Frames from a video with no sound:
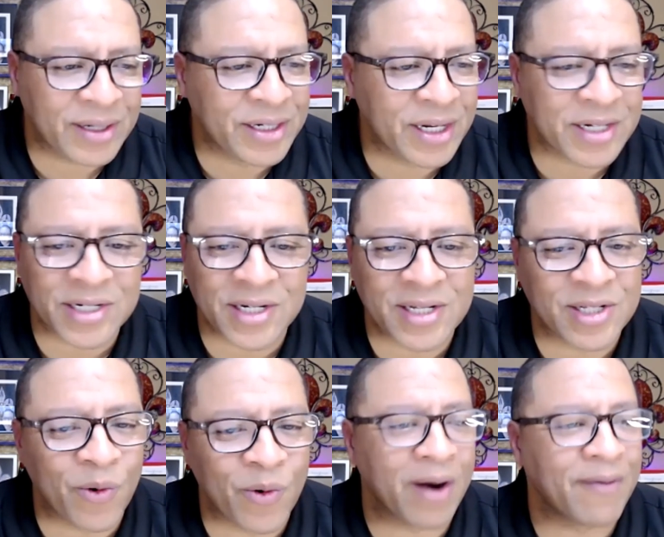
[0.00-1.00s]
dishes
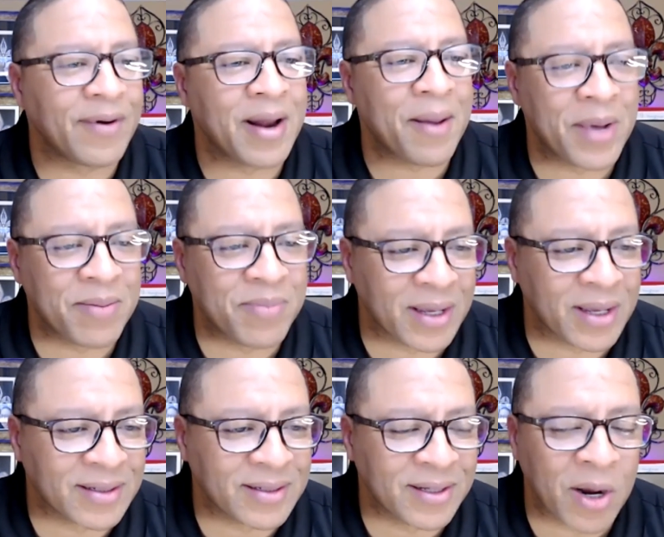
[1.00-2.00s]
or whatever that may be,
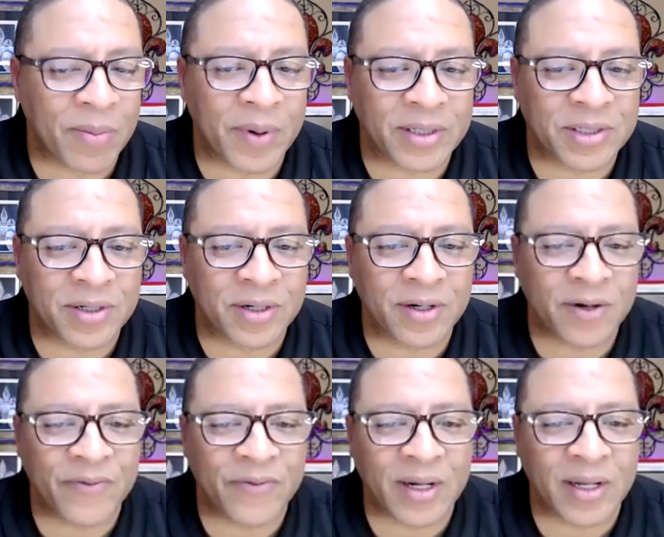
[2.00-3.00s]
but
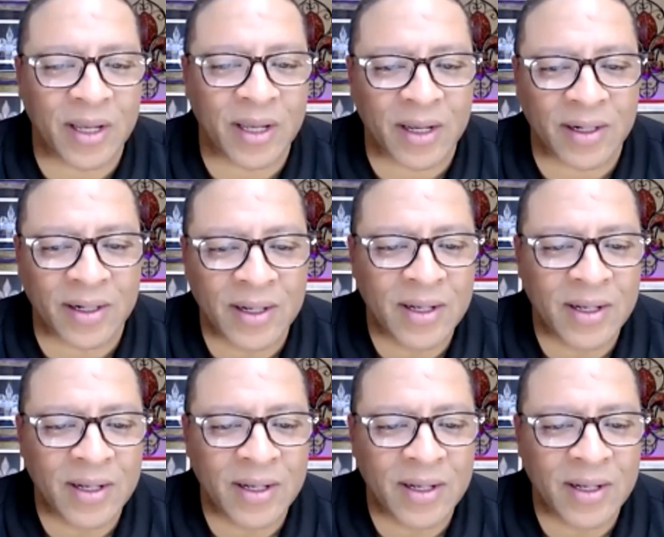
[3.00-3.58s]
you're filling in,